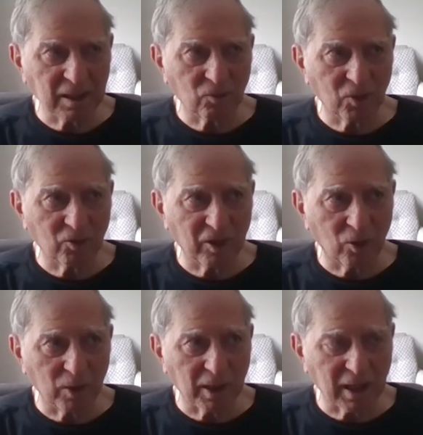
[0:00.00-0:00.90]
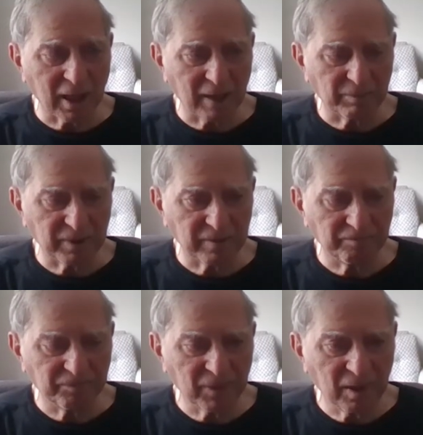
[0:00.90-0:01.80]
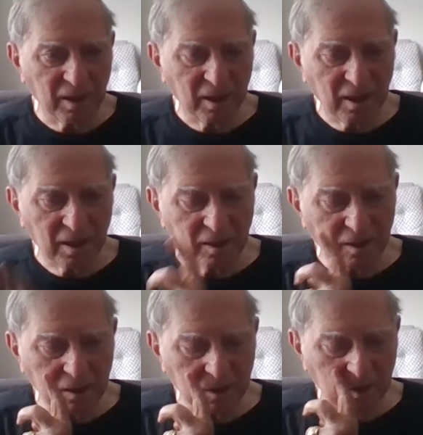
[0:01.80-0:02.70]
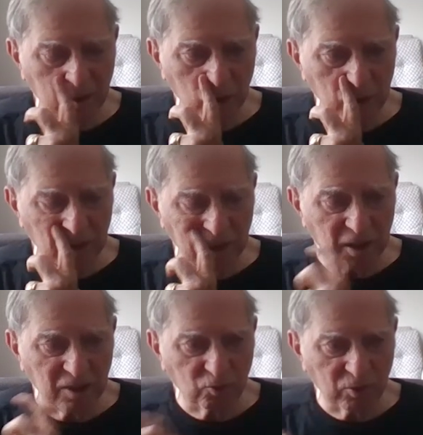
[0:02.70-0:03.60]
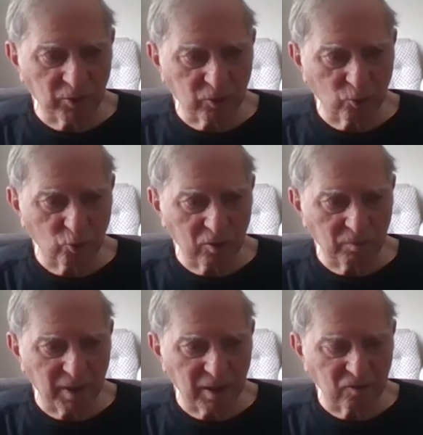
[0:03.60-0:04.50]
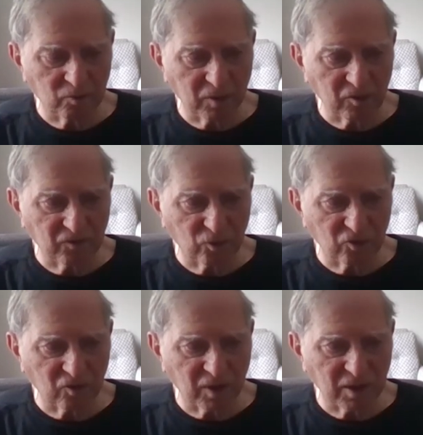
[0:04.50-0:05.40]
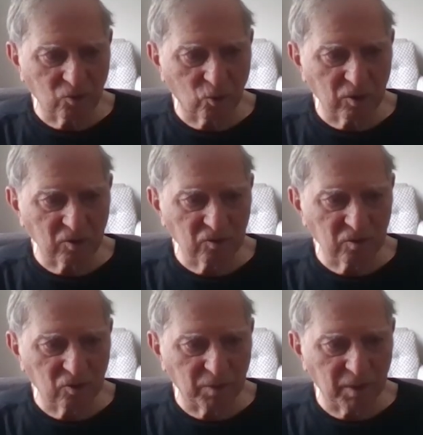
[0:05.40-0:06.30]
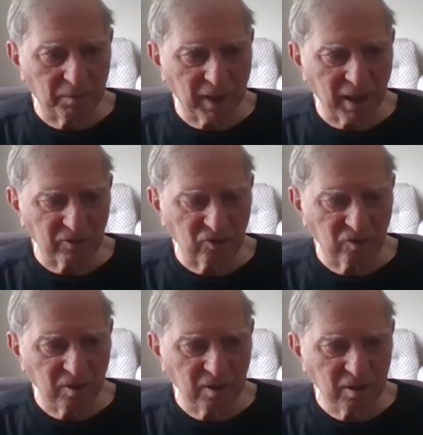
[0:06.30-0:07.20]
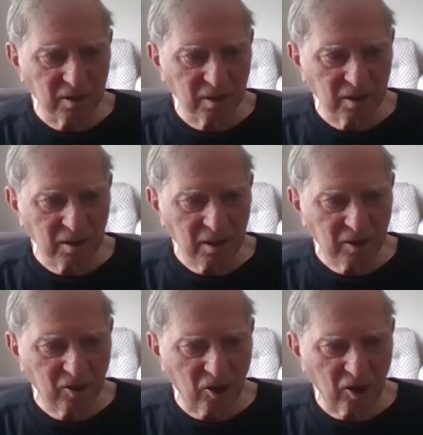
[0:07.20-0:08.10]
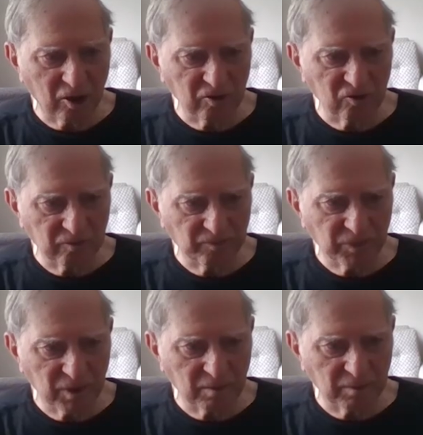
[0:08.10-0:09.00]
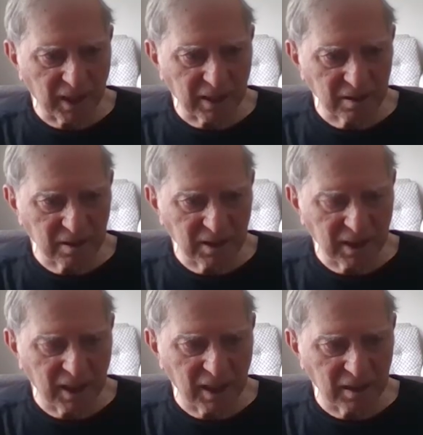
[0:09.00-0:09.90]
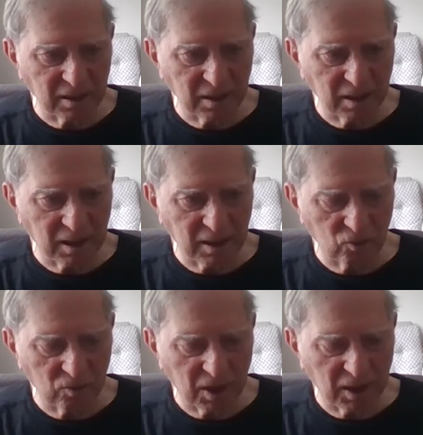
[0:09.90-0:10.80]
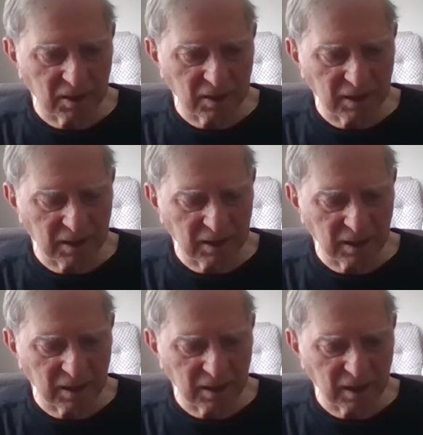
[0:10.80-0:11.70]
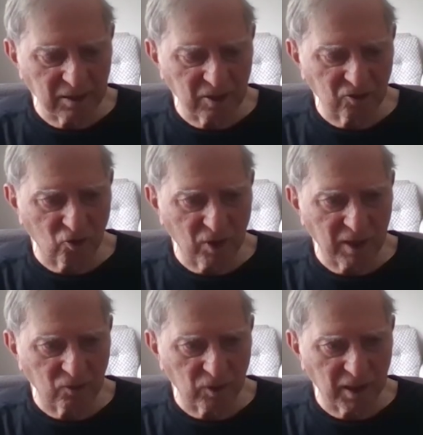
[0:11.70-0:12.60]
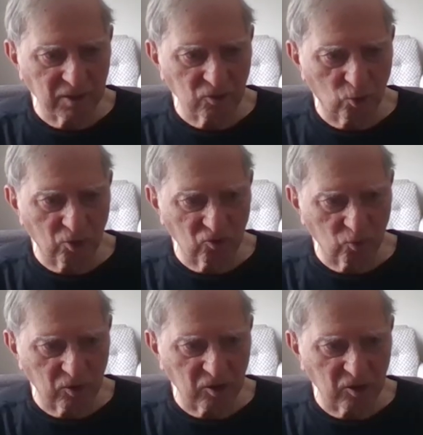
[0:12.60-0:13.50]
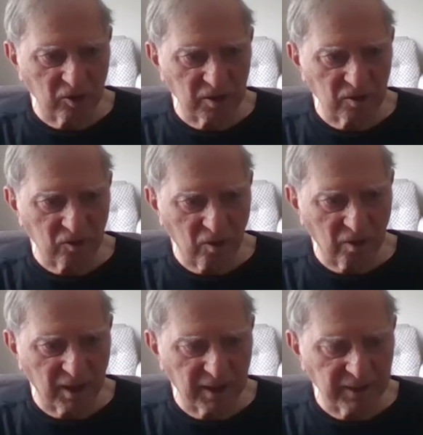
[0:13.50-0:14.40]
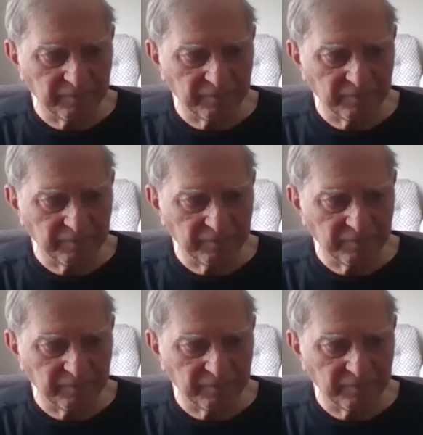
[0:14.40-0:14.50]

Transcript: we were the only camp. The, the, new, the Nungs were recruited by Special Forces headquarters to be palace guards back at Da Nang and and and uh, and Nha Trang, the headquarters were, and all that.